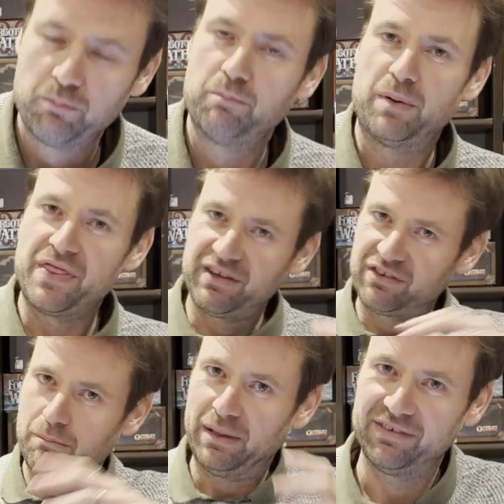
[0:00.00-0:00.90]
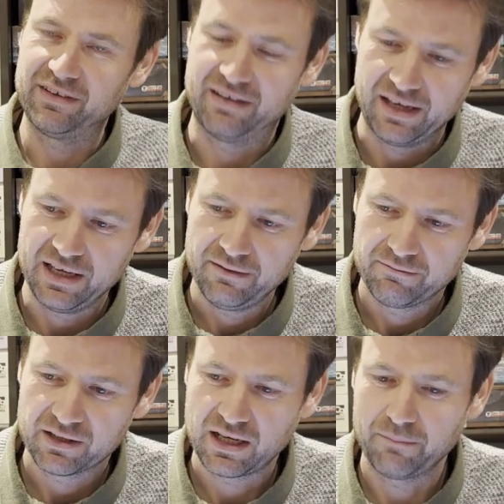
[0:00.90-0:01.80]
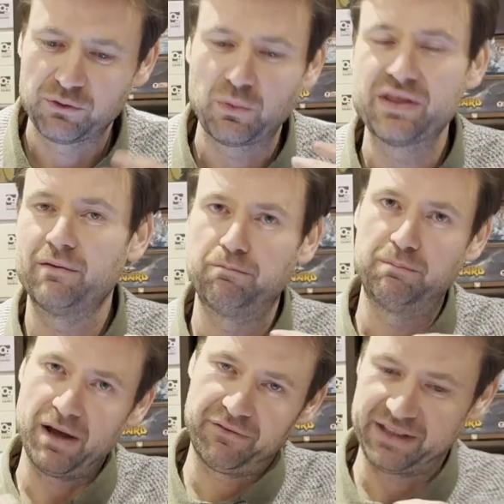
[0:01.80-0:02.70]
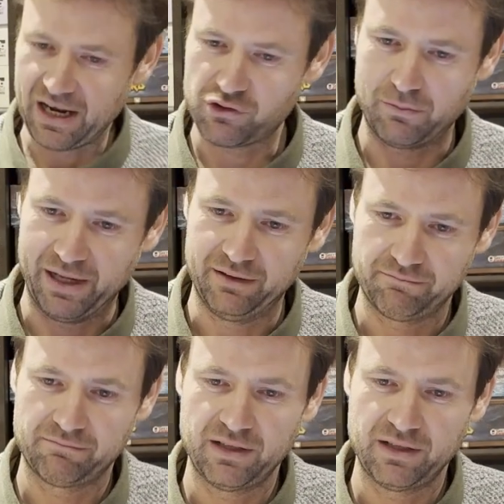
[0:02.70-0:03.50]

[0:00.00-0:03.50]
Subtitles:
But this simplicity comes with a bit of a detriment